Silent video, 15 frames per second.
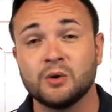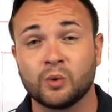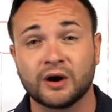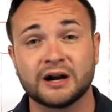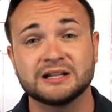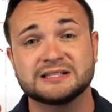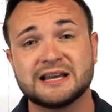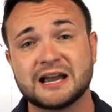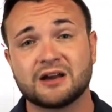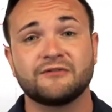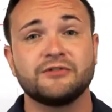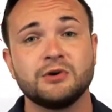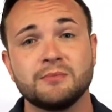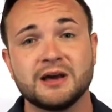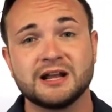We're going to take a
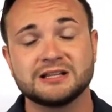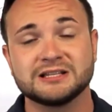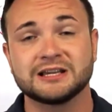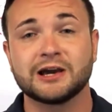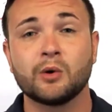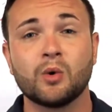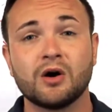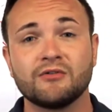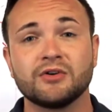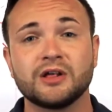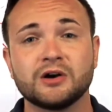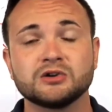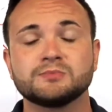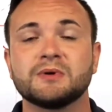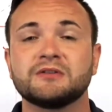few minutes and go over
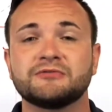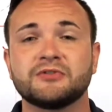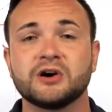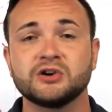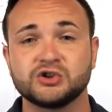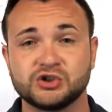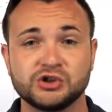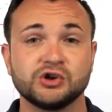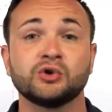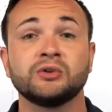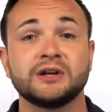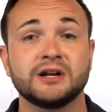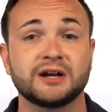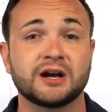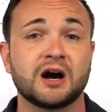those, but first you'll
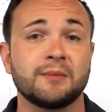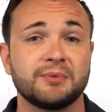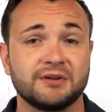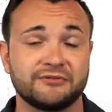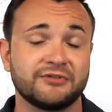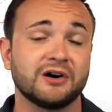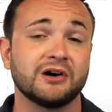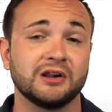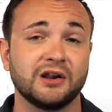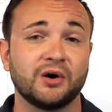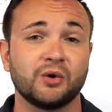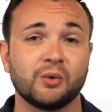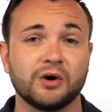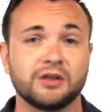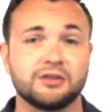need a copy to follow
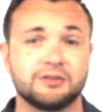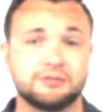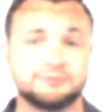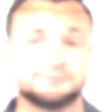along with.